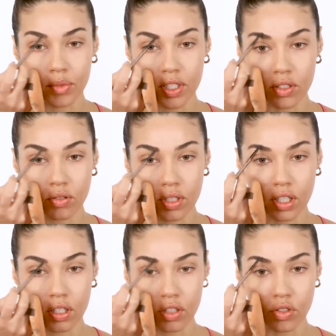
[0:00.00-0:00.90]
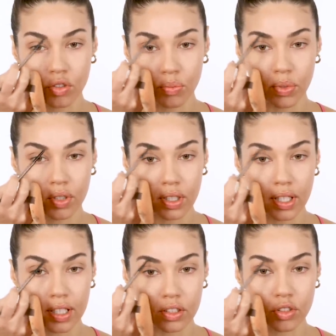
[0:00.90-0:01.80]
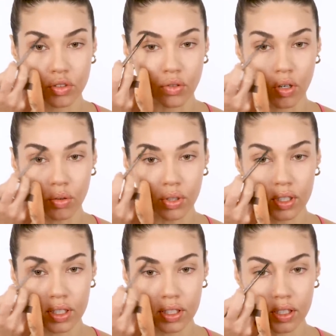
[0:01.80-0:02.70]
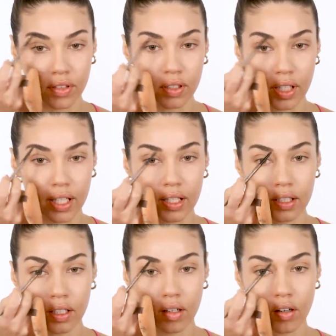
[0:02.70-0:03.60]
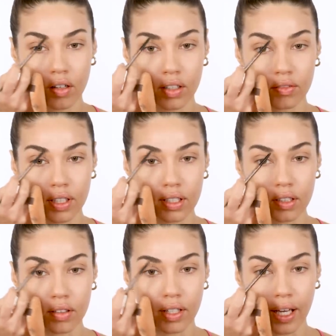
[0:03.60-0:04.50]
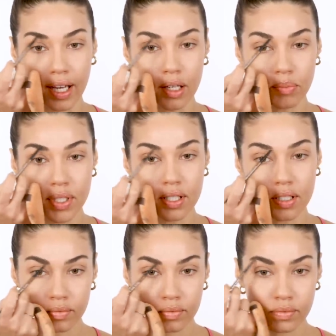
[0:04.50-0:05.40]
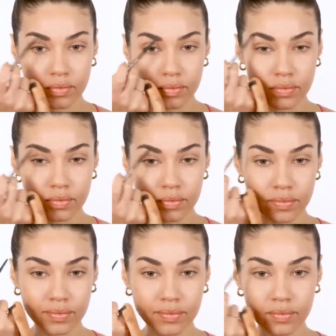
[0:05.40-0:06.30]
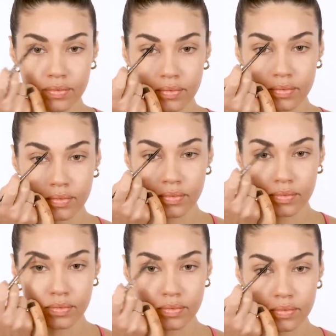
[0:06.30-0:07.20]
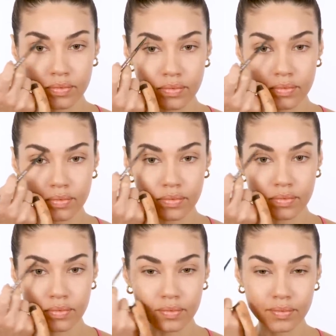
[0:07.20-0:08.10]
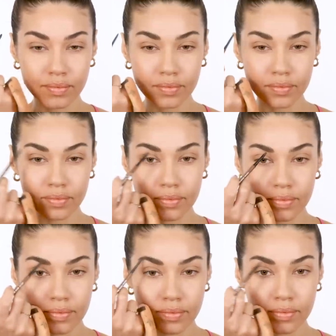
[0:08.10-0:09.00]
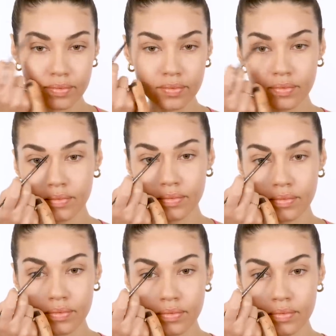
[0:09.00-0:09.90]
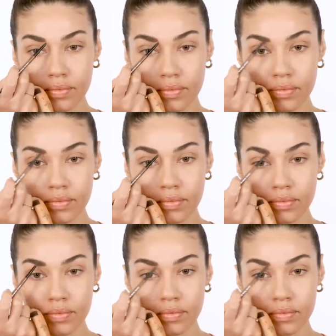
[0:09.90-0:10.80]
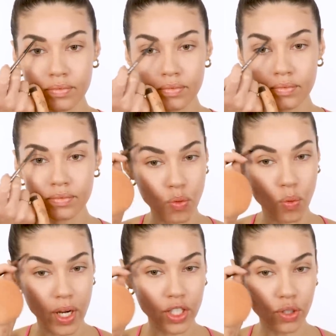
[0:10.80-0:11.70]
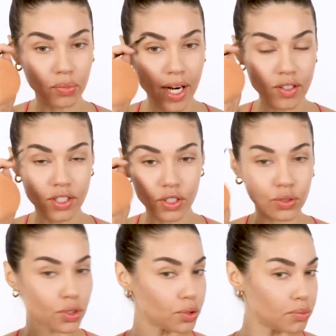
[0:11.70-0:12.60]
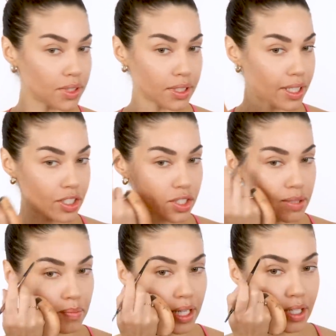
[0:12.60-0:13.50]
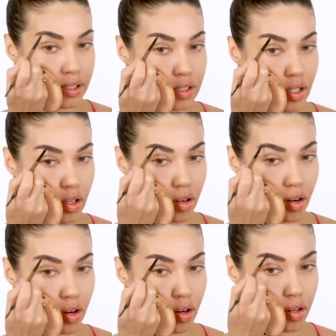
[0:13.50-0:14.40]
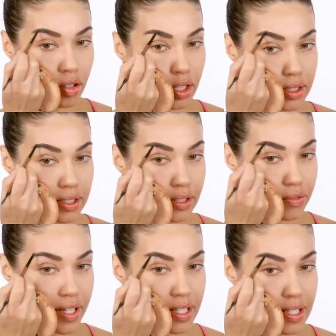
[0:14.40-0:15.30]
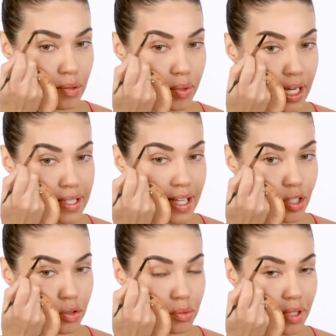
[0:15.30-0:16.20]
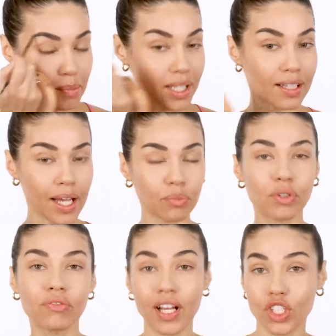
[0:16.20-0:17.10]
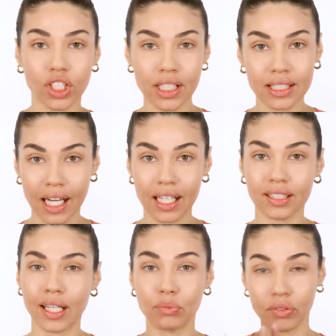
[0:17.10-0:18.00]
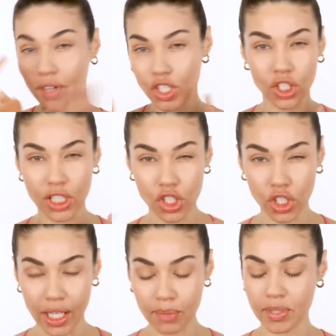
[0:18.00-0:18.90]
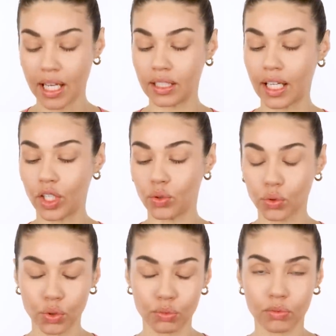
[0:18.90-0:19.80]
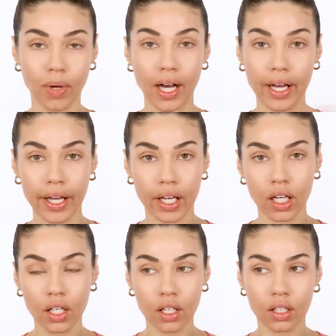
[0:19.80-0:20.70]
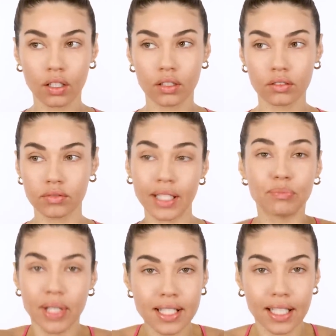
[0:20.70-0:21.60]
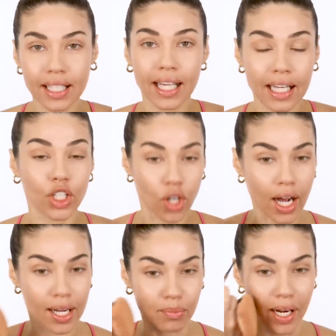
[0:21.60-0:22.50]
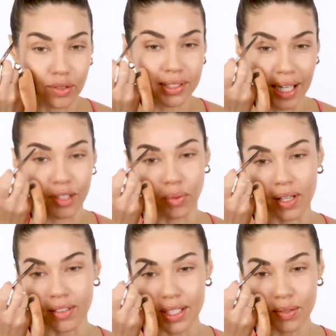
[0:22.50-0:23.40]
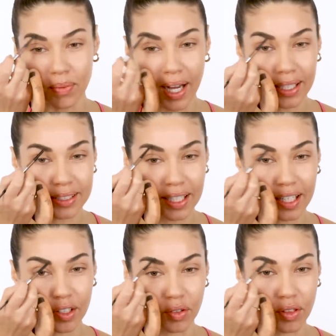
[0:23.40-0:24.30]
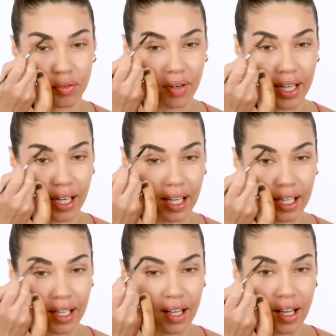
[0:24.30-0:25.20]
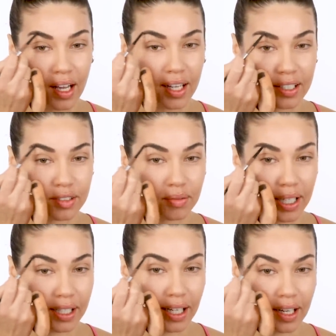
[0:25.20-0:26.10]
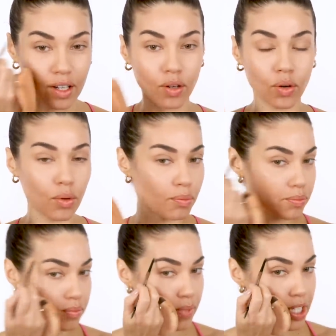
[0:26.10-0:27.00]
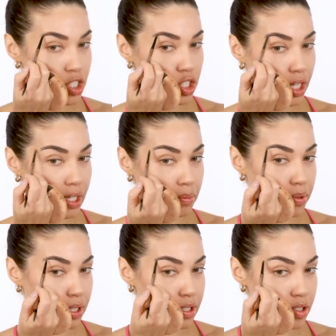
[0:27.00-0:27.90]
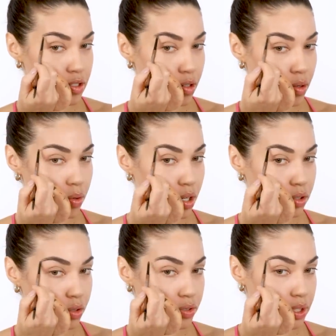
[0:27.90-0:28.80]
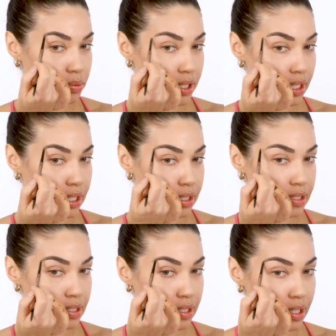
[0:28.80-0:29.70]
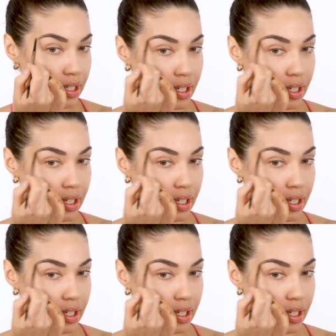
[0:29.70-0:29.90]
I'm just using these super light strokes, fill in all of the little gaps. She definitely took her time when she was doing the model's brows. She took a lot of time. When your brows are groomed, it just makes all the difference. And when I say groomed, I mean like professionally done, like professionally shaped, and like groomed by like basically getting your eyebrows done, whether it's waxing or threading, because right now my shape is so all over the place.